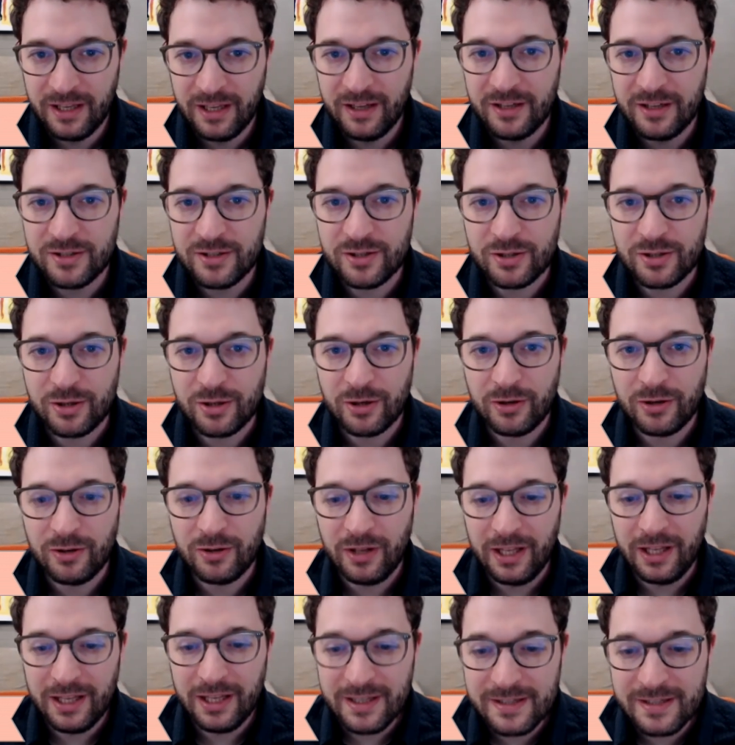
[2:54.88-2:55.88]
So
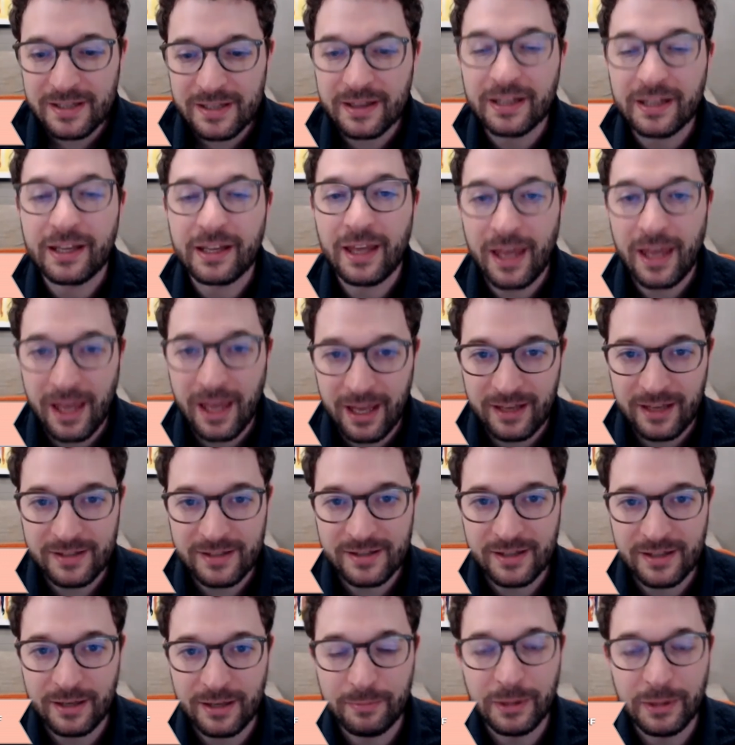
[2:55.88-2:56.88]
is it the case
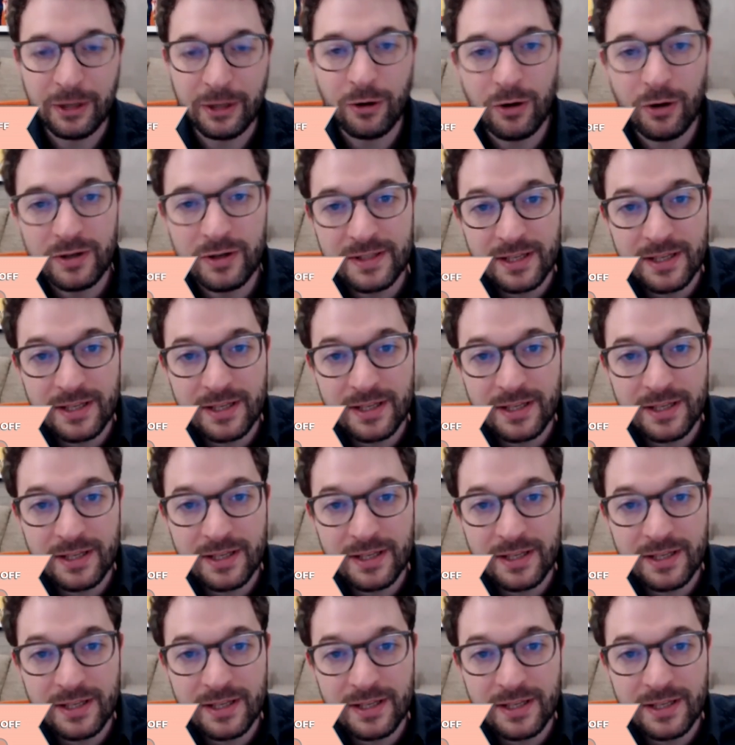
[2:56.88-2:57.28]
that because